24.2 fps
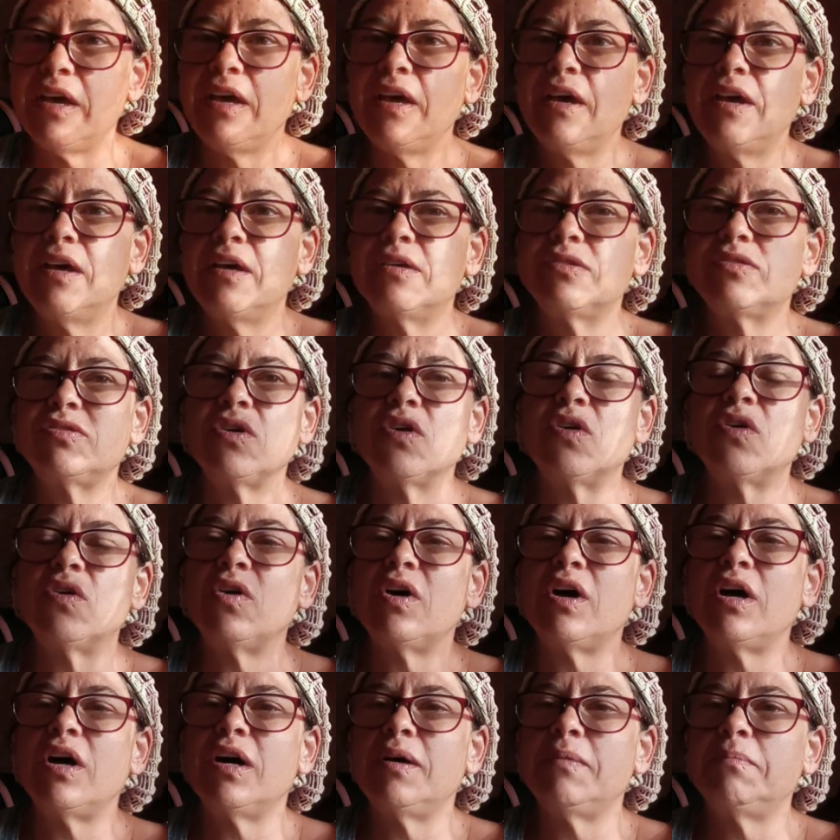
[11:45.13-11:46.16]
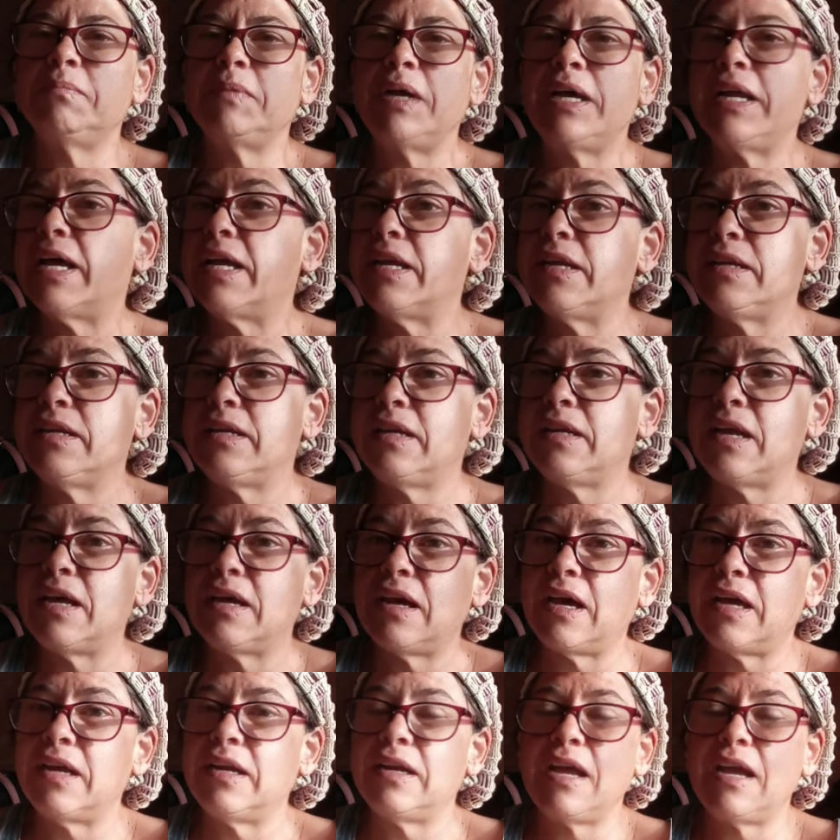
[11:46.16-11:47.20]
So, um, and I didn't,
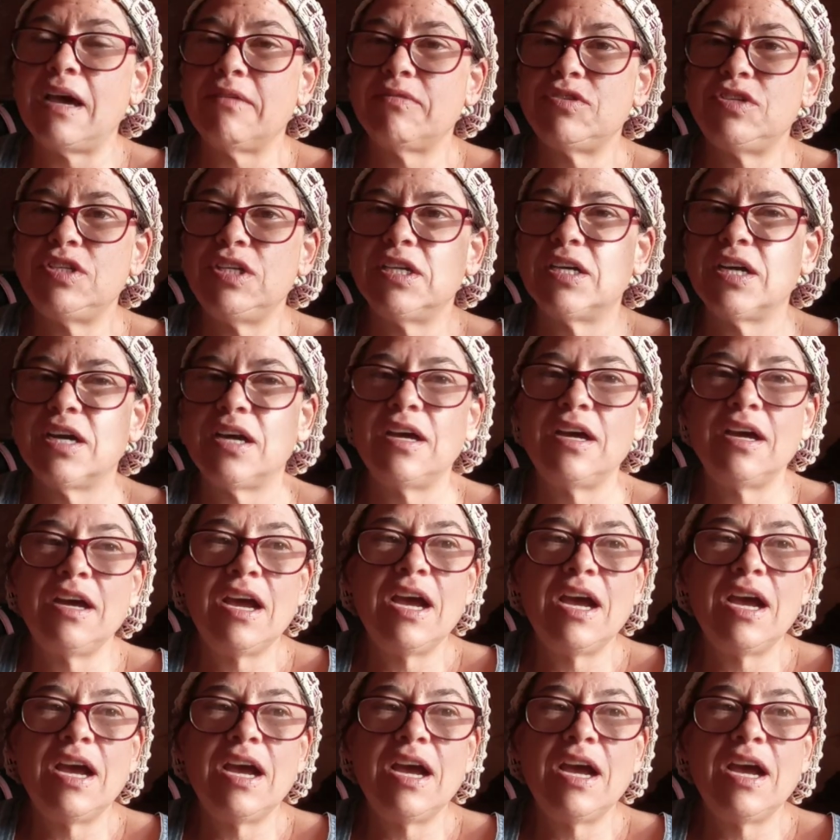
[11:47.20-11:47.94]
I didn't have Chica.